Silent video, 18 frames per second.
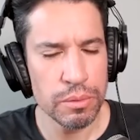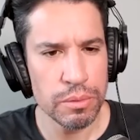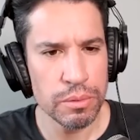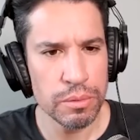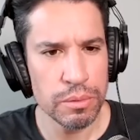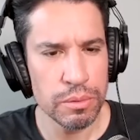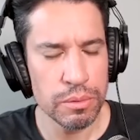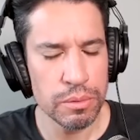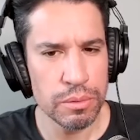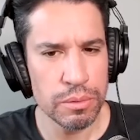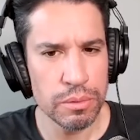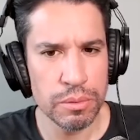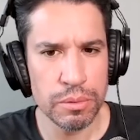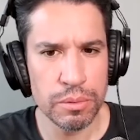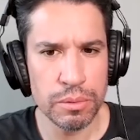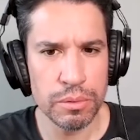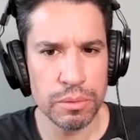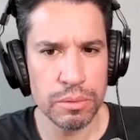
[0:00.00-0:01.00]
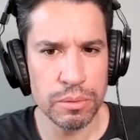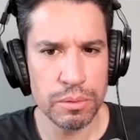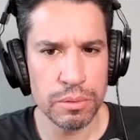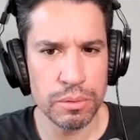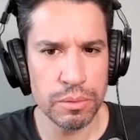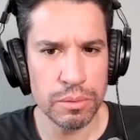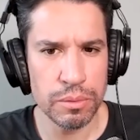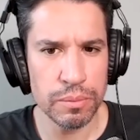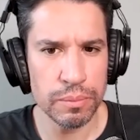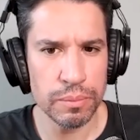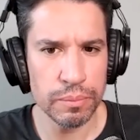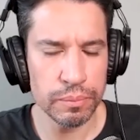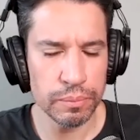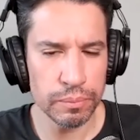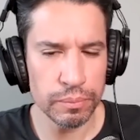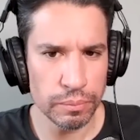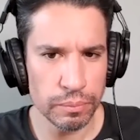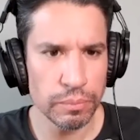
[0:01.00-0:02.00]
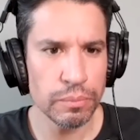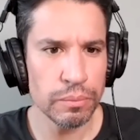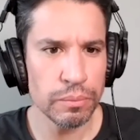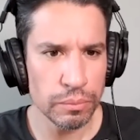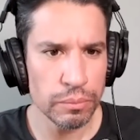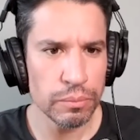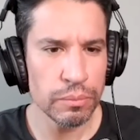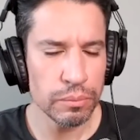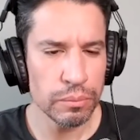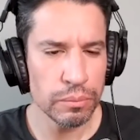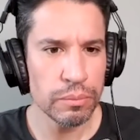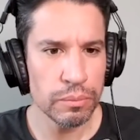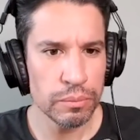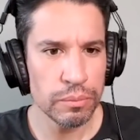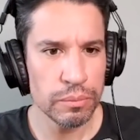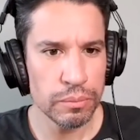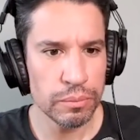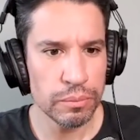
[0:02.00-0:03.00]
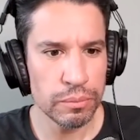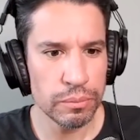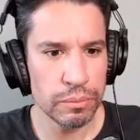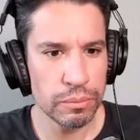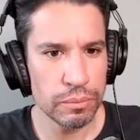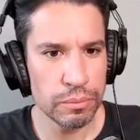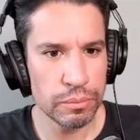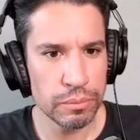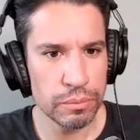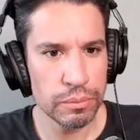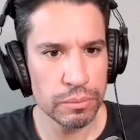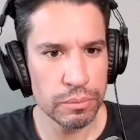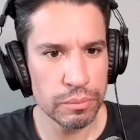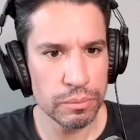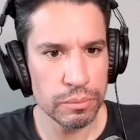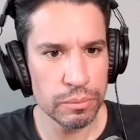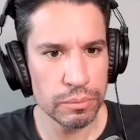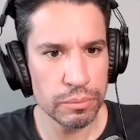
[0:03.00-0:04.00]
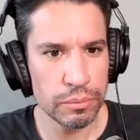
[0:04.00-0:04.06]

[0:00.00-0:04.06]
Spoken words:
This person isn't speaking.